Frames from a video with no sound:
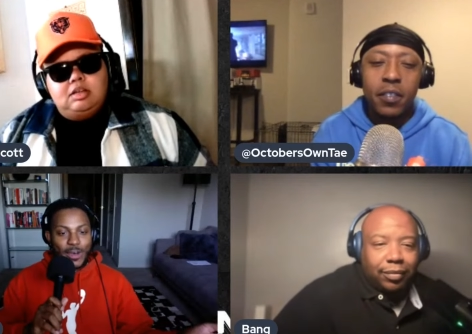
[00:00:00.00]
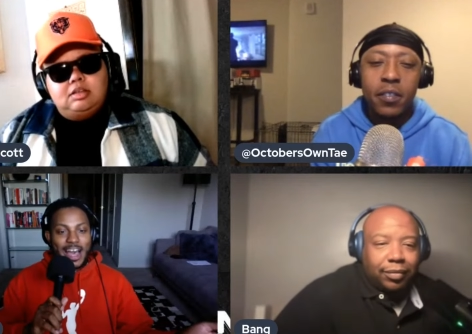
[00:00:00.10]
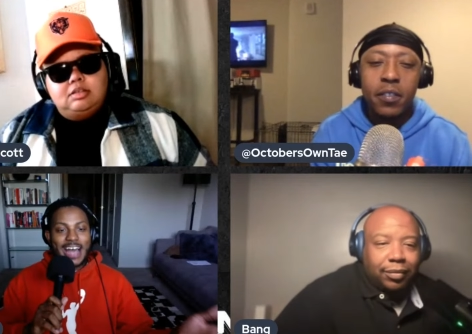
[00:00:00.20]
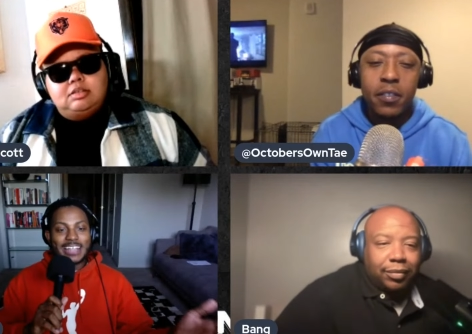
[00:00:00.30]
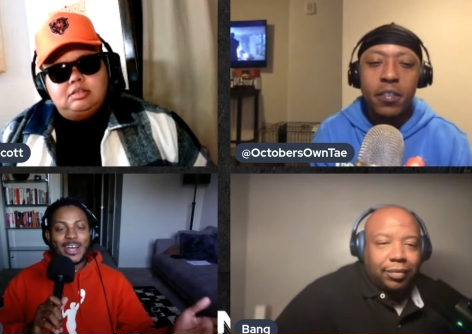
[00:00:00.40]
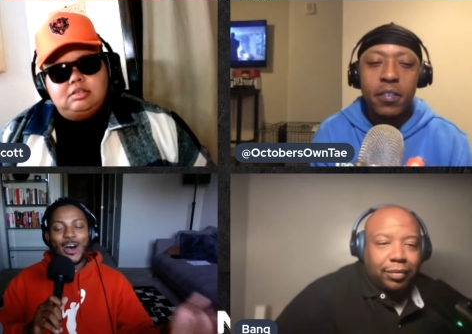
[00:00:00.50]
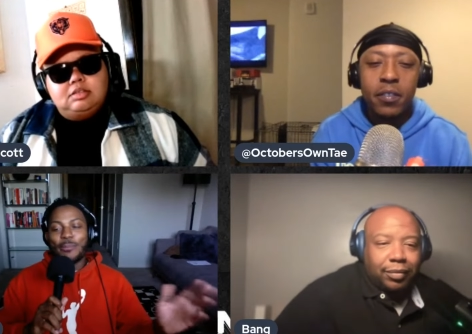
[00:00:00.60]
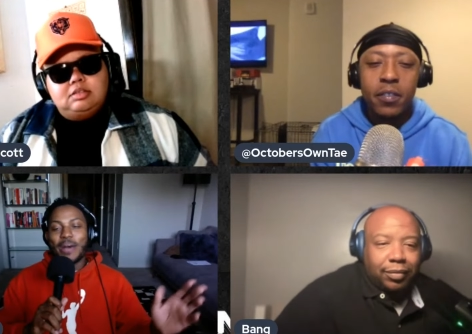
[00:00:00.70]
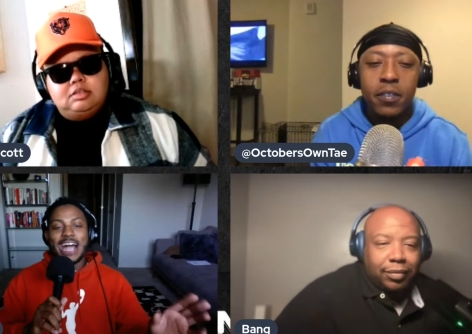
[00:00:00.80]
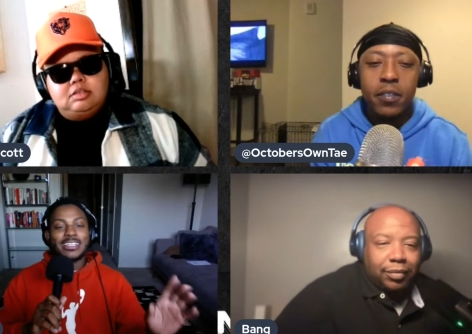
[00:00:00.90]
Speaker 1: I uh, but I
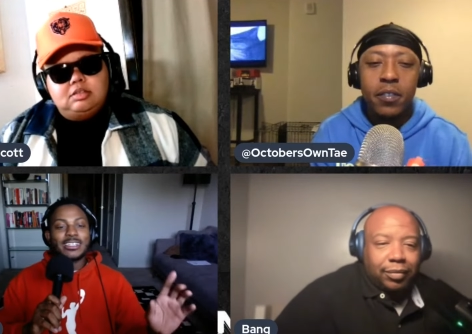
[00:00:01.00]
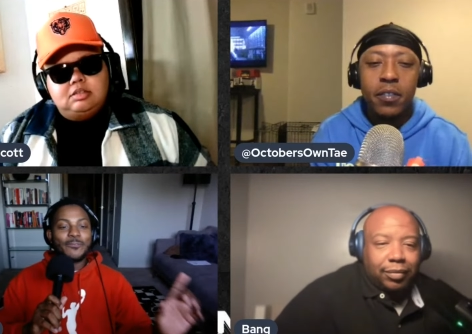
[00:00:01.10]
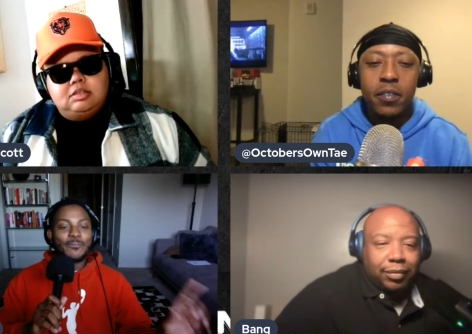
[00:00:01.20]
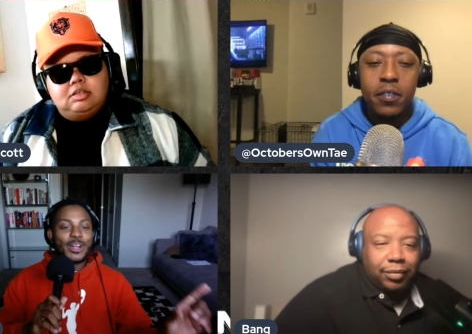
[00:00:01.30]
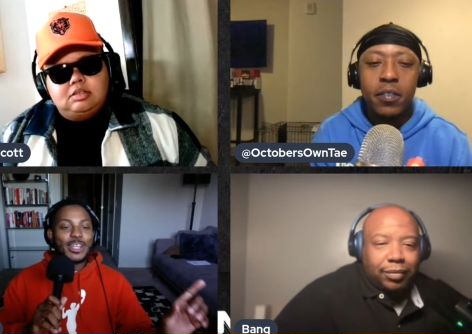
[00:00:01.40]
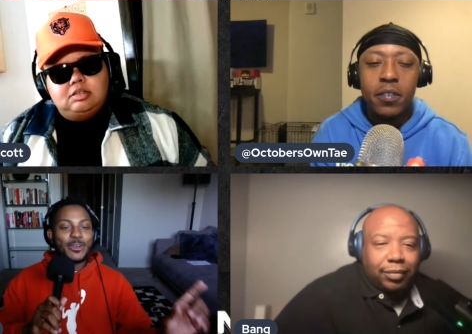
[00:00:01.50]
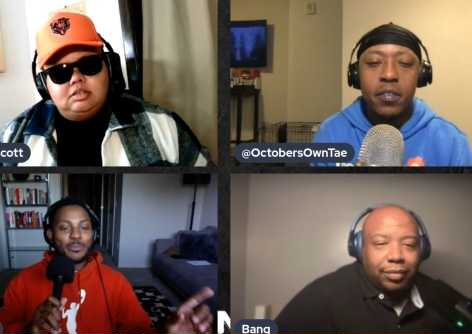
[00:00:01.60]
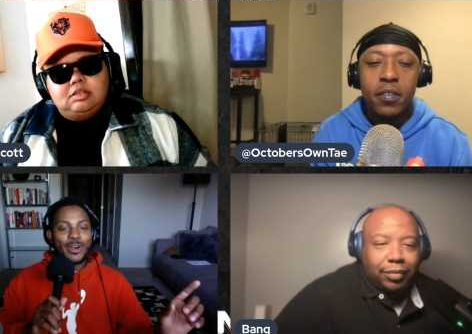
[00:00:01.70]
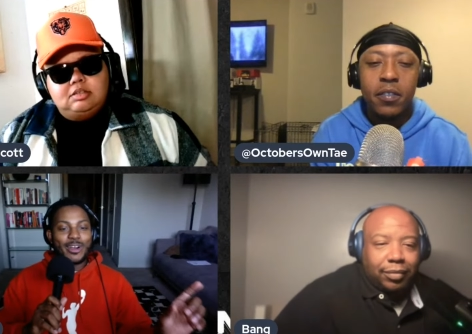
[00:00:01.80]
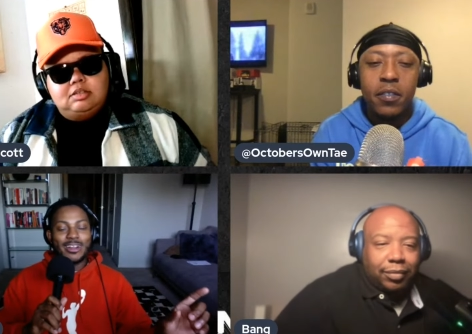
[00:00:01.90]
think the funnier
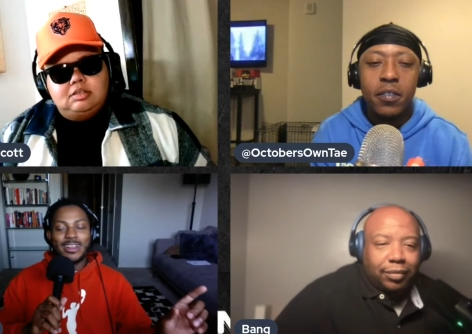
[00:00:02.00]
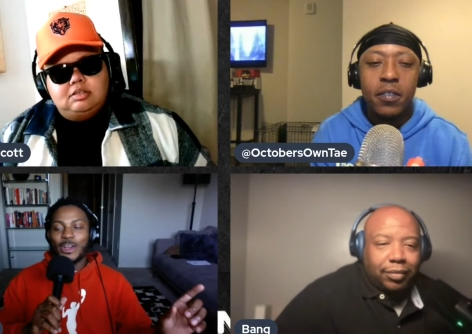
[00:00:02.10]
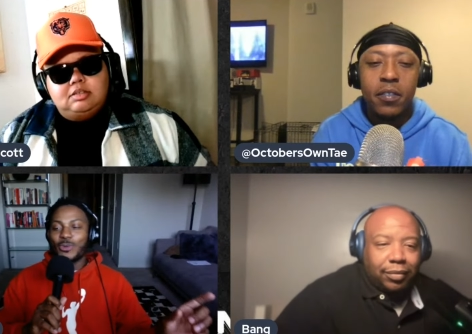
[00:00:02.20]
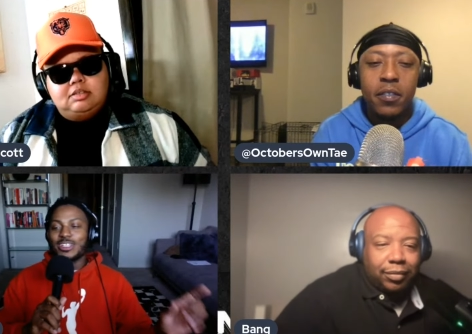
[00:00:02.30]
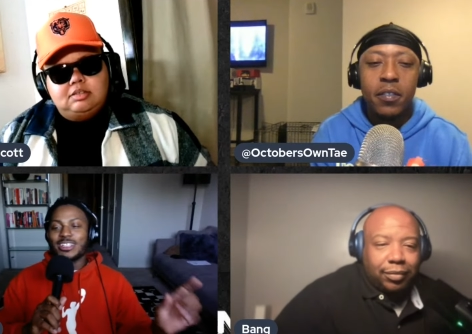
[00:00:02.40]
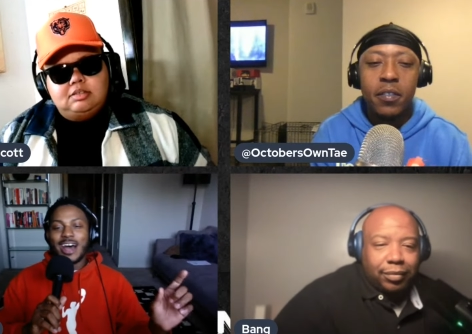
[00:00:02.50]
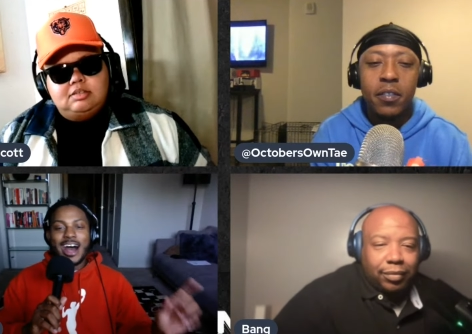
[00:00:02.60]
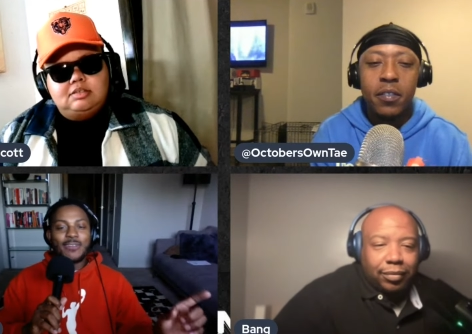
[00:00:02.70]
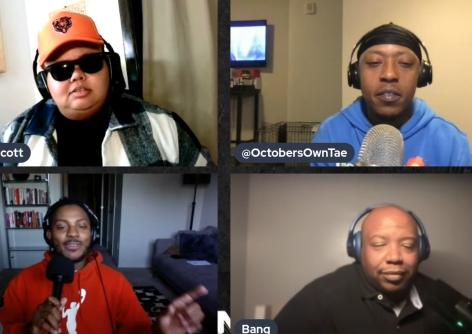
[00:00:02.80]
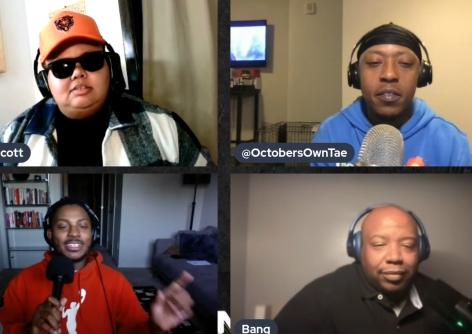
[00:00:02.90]
part was the
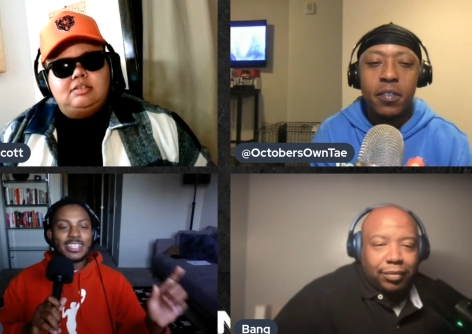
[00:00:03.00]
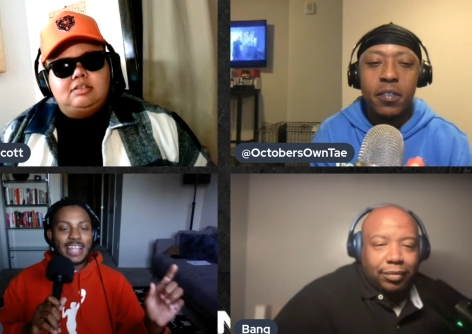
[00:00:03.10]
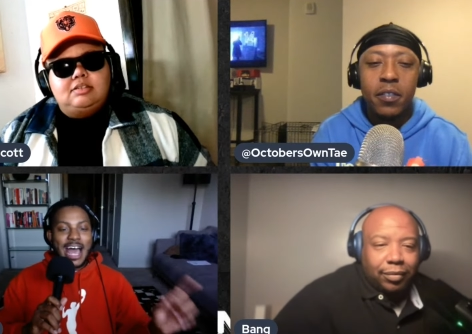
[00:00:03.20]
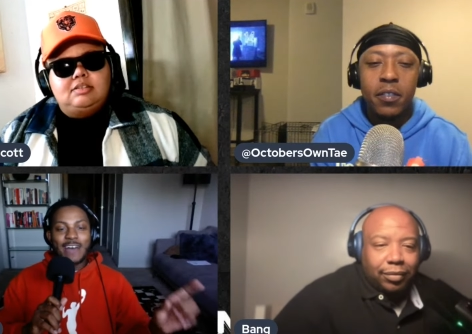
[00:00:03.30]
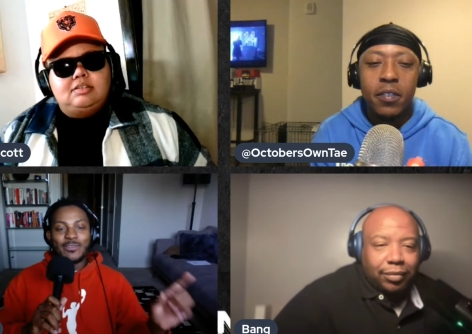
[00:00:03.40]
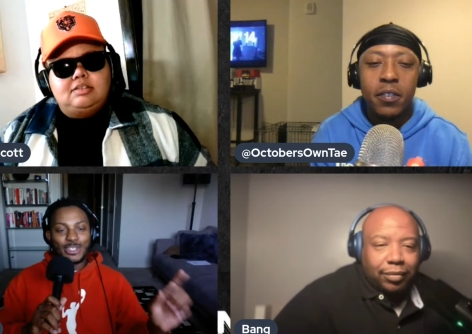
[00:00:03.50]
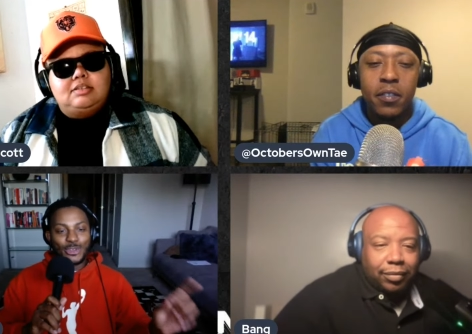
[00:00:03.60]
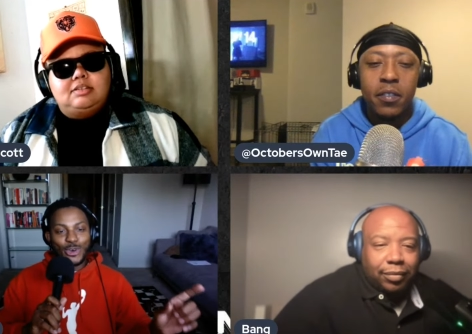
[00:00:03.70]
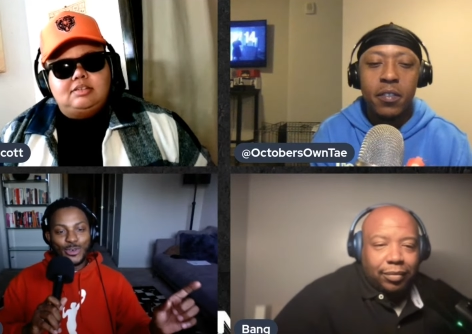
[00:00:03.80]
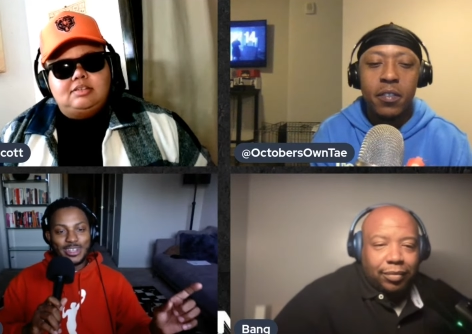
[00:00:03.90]
obvious lie of a
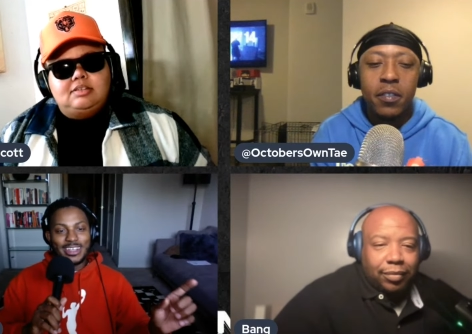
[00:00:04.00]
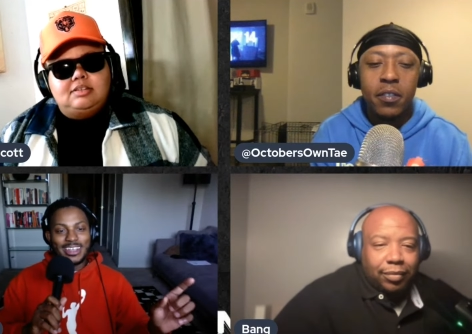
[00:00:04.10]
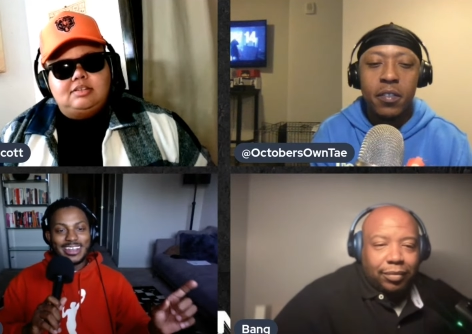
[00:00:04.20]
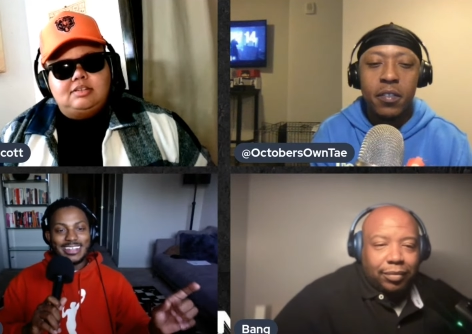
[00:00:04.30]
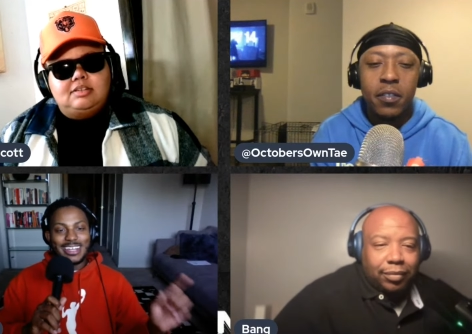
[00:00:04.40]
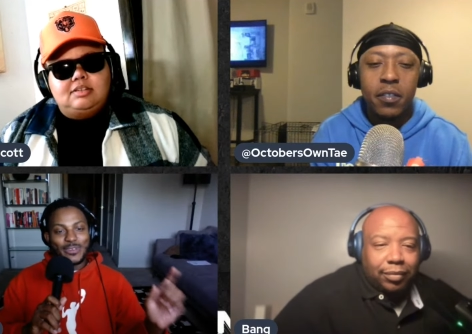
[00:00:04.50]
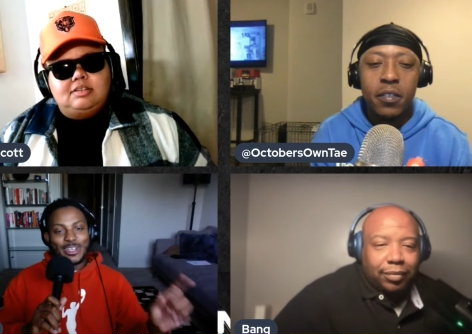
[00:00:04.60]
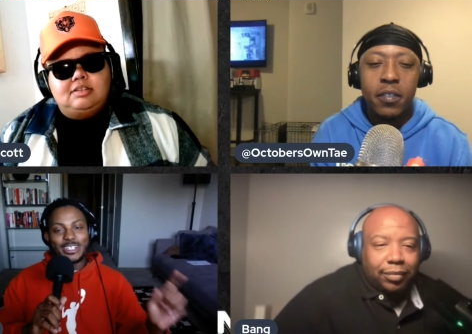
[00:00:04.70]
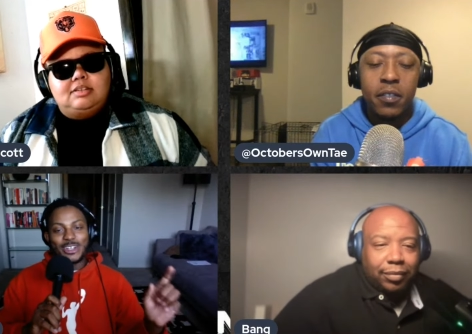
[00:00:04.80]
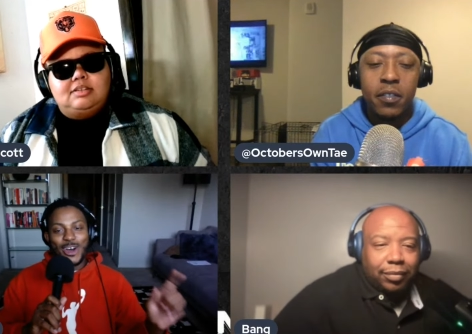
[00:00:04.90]
story that Vince
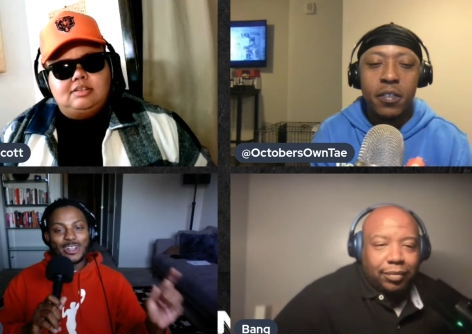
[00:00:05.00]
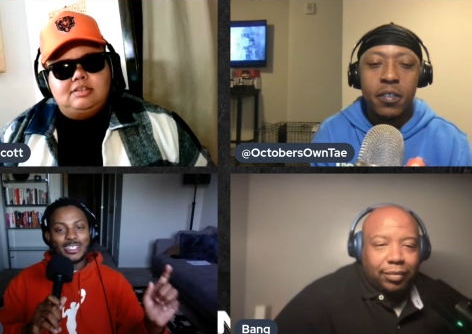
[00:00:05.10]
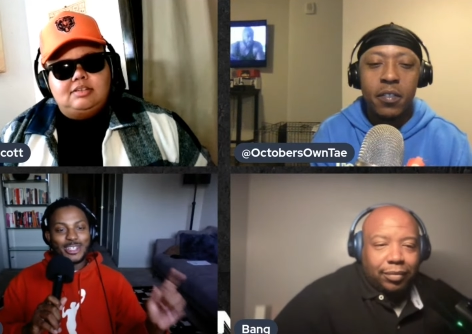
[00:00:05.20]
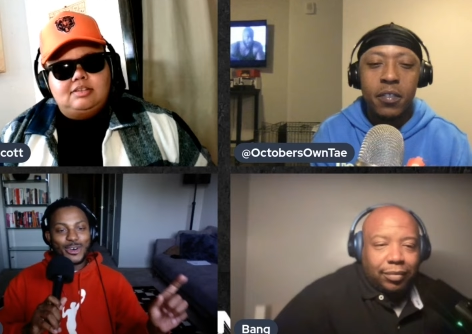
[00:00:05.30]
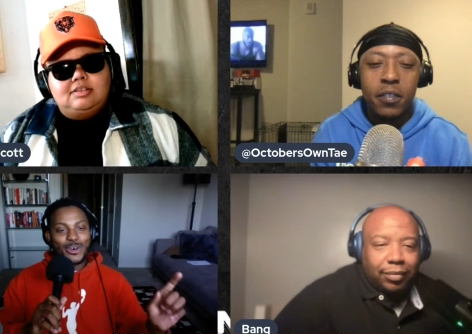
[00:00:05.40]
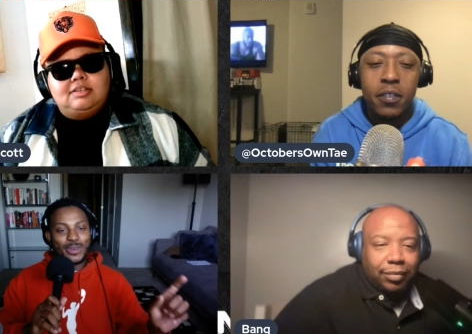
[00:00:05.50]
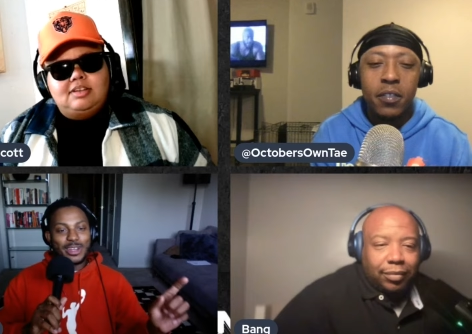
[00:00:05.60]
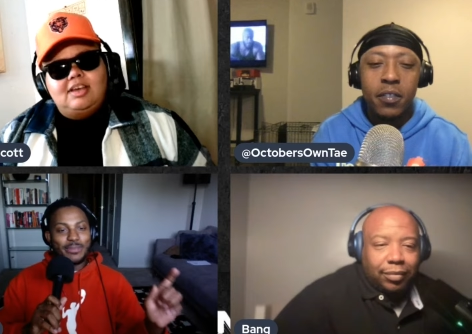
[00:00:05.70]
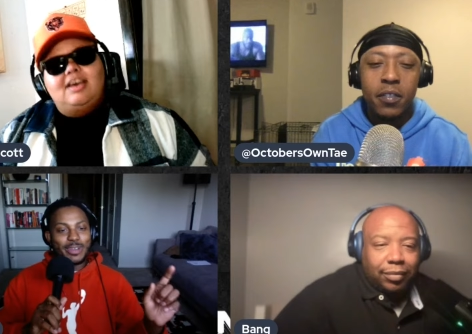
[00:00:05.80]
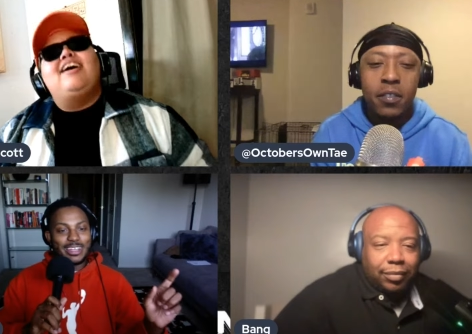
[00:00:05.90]
Carter told when apparently he